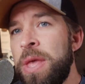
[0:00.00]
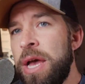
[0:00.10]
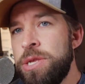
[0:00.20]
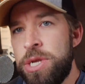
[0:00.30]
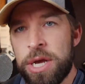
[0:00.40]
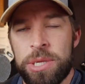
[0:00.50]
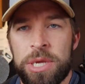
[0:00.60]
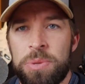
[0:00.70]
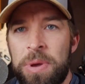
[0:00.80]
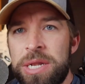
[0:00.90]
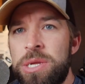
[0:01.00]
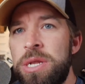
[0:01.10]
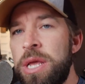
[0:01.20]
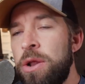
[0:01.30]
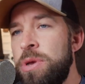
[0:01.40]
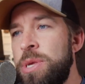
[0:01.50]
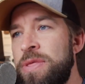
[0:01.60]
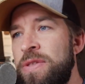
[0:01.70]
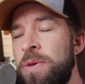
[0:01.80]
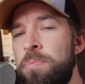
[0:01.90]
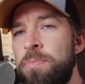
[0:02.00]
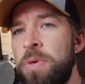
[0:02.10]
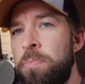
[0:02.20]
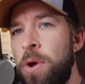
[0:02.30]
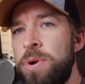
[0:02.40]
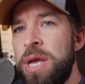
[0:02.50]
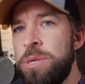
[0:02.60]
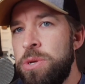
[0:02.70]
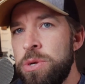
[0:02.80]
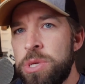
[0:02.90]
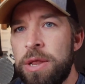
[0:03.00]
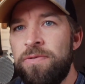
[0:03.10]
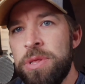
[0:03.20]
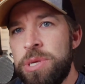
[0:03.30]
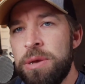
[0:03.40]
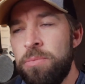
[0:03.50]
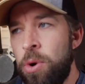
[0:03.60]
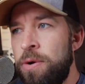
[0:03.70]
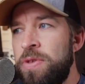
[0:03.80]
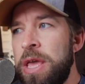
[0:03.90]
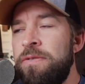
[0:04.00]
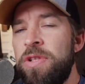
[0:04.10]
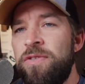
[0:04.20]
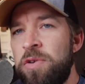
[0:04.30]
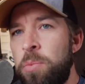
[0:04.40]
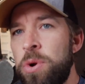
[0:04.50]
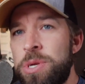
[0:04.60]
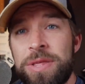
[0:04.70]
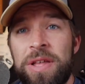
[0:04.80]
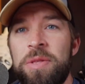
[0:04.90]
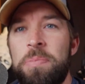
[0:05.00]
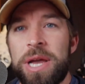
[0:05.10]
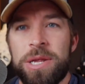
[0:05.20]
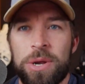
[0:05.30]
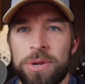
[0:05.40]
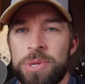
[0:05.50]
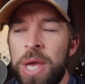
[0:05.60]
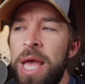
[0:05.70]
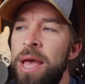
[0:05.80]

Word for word: as Justice mentioned, you know, he said that the, the protesters convinced him more of the evil of abortion than the pictures.